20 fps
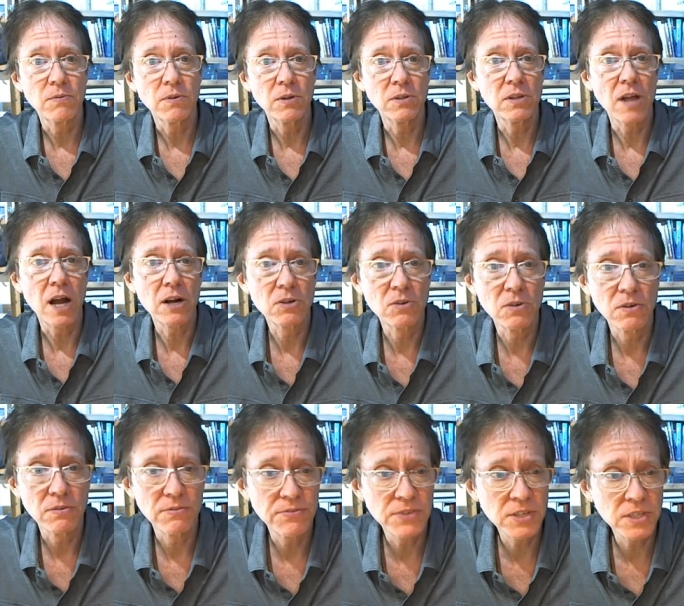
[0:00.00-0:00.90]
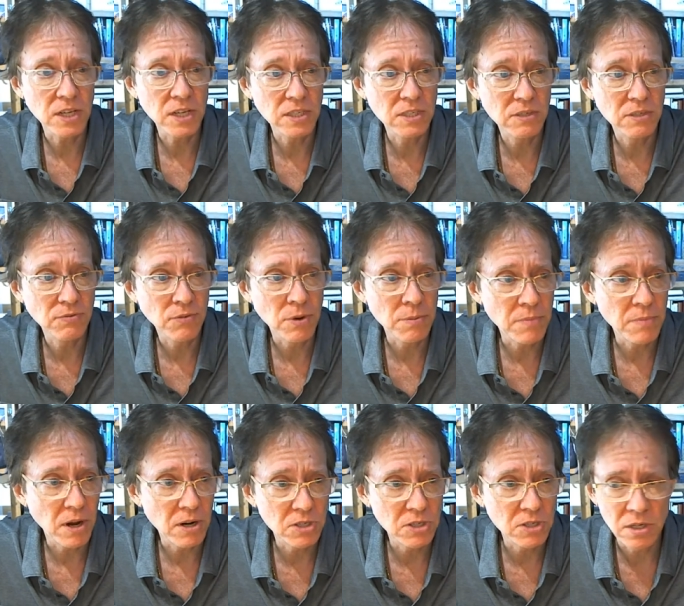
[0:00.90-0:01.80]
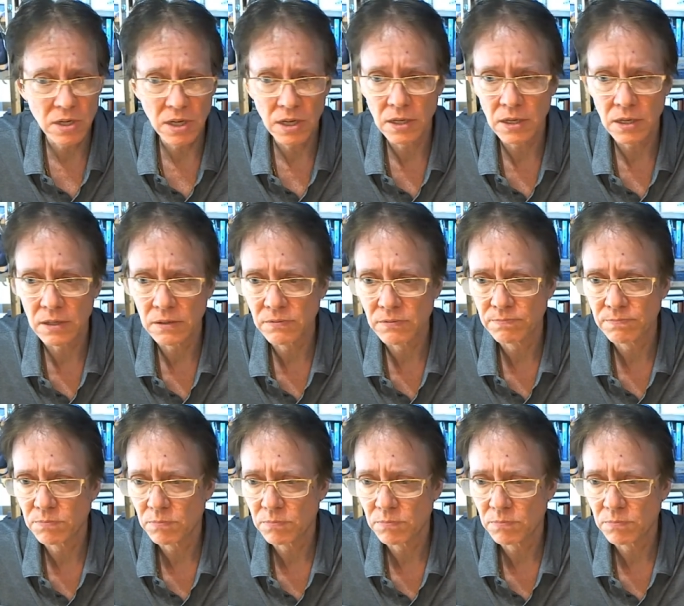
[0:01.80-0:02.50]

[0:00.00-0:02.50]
a doctor of physics from Argentina,